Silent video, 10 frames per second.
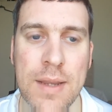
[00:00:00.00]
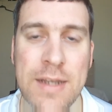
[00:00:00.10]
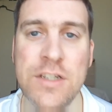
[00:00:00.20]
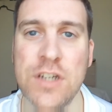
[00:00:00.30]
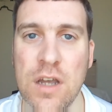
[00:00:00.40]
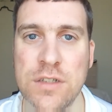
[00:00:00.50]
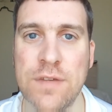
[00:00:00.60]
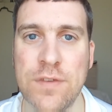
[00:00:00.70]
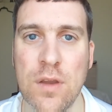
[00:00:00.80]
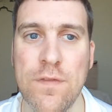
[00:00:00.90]
in charge
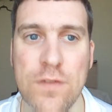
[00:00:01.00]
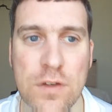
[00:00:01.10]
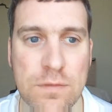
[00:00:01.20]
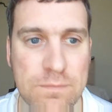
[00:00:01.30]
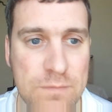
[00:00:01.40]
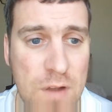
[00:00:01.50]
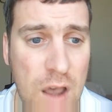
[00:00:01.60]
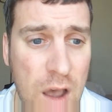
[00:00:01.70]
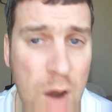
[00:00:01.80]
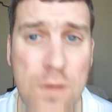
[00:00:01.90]
of you for
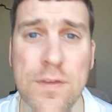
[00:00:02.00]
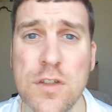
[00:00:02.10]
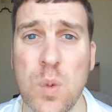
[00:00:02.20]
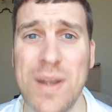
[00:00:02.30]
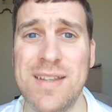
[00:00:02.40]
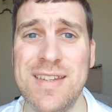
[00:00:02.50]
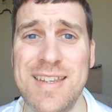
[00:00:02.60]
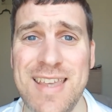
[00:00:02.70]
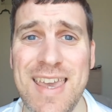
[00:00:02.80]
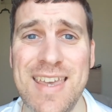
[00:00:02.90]
over 20
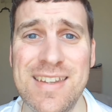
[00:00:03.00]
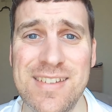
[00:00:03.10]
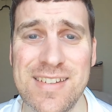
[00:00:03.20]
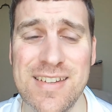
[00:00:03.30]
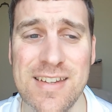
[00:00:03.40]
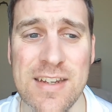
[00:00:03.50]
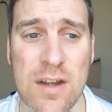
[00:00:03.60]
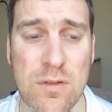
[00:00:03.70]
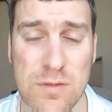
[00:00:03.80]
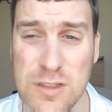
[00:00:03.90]
years. You
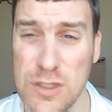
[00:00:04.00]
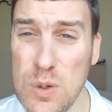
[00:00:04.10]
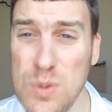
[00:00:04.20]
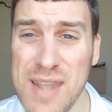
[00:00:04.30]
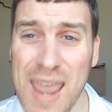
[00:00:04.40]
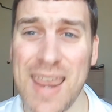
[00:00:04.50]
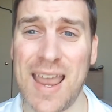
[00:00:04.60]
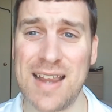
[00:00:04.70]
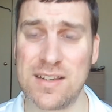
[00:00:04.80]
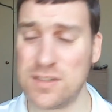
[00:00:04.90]
know, 2
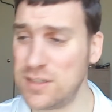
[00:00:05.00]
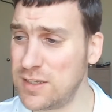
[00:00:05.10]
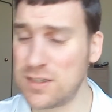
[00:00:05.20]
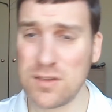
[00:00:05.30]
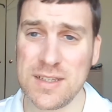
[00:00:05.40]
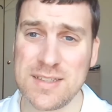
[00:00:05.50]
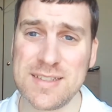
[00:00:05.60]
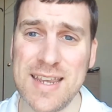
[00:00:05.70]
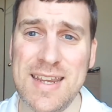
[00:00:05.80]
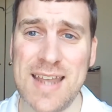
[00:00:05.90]
decades. You know, he's got these
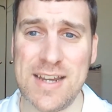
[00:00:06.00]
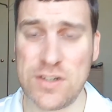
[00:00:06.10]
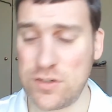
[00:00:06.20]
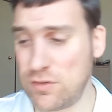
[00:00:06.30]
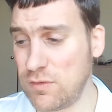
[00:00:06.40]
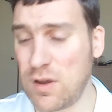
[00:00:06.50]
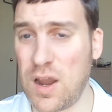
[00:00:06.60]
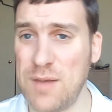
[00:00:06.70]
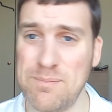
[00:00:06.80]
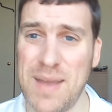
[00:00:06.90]
teenagers who are
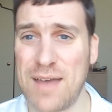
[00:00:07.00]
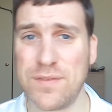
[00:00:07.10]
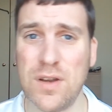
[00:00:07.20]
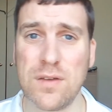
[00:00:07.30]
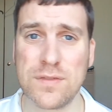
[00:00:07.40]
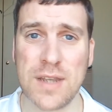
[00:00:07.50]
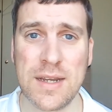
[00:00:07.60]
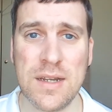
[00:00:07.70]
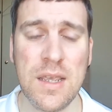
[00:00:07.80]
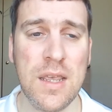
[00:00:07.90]
going mouthing off
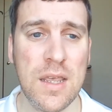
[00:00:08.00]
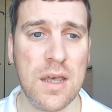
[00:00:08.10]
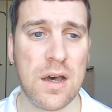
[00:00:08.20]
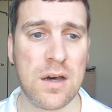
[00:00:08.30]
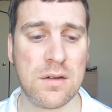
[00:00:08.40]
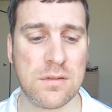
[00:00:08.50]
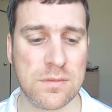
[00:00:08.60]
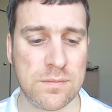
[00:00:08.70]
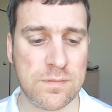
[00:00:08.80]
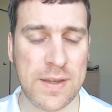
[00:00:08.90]
saying,
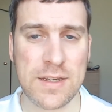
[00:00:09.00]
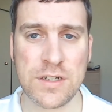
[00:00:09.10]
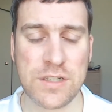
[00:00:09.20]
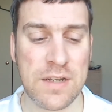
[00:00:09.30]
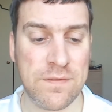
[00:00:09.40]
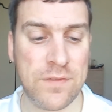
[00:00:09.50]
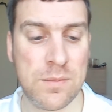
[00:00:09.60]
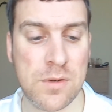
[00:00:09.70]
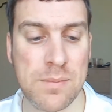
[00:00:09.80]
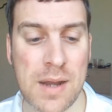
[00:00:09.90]
"Oh, Wenger shit
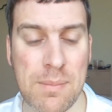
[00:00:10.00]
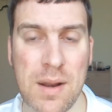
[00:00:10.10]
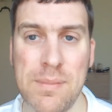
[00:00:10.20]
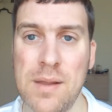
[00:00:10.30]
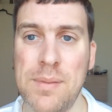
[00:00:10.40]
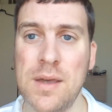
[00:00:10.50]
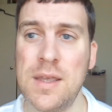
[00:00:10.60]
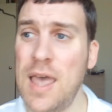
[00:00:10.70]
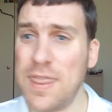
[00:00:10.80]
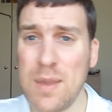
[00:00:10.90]
football, blah blah blah
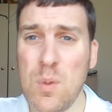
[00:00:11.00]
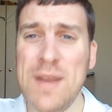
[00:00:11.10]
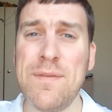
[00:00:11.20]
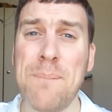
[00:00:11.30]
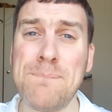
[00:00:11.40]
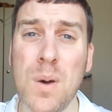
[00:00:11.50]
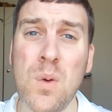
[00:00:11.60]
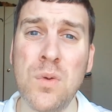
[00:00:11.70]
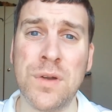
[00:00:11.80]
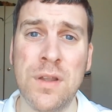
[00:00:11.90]
blah." They weren't even
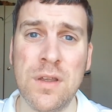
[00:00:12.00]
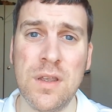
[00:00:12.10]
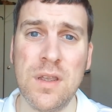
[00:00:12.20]
born